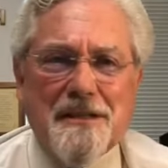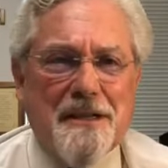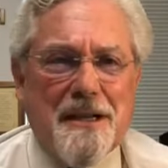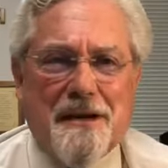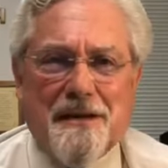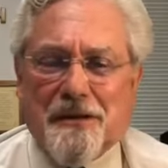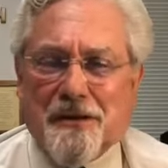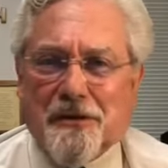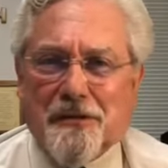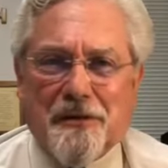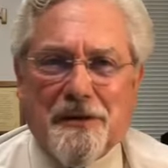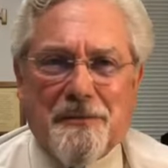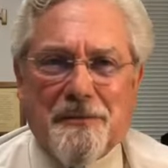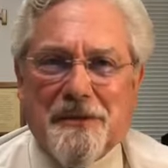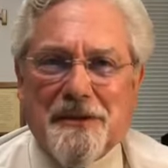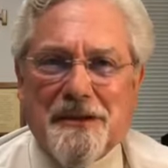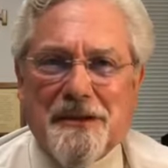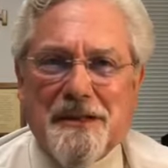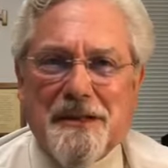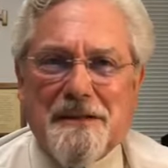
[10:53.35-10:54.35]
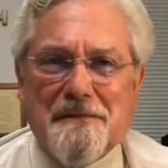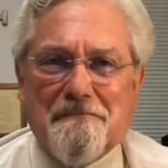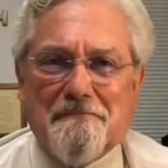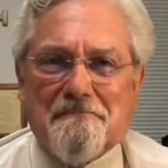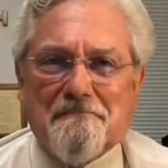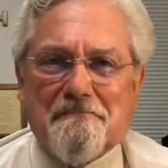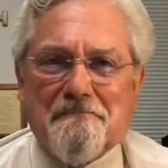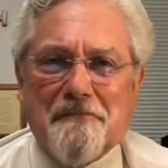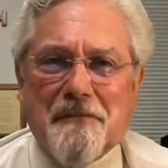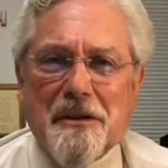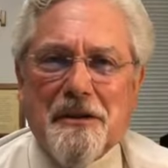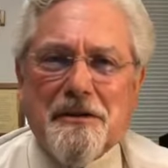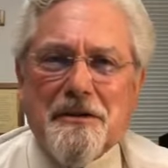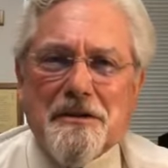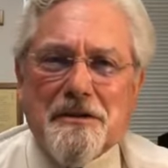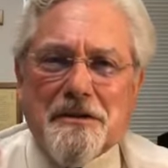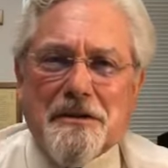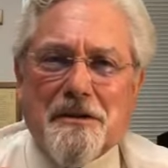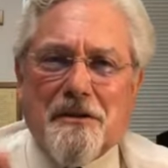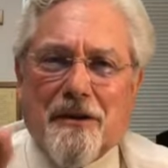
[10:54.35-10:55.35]
is not you and me,
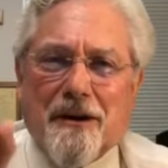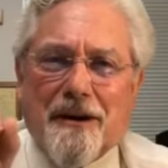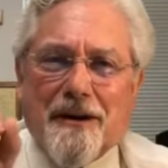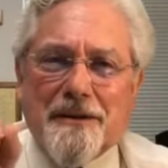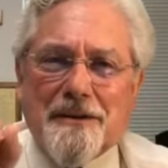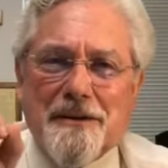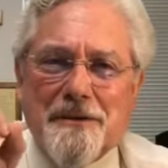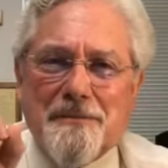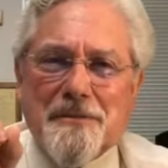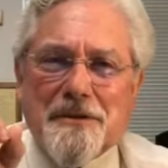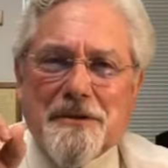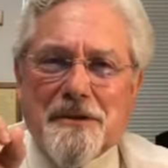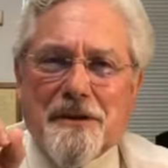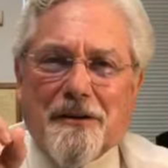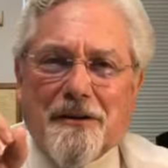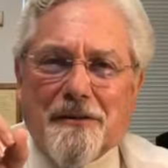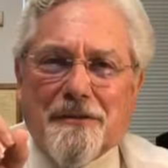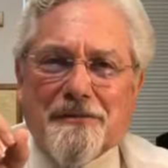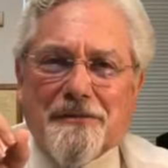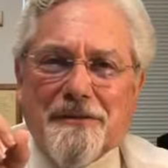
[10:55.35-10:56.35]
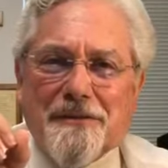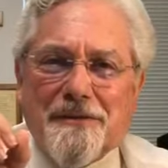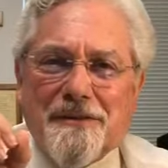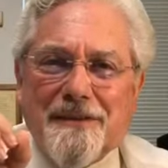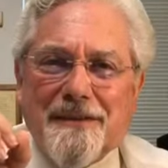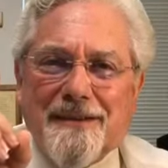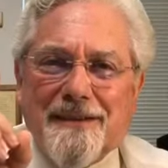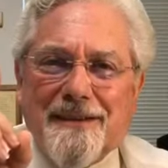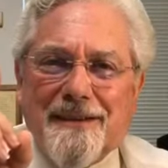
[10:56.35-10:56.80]
it is God Himself?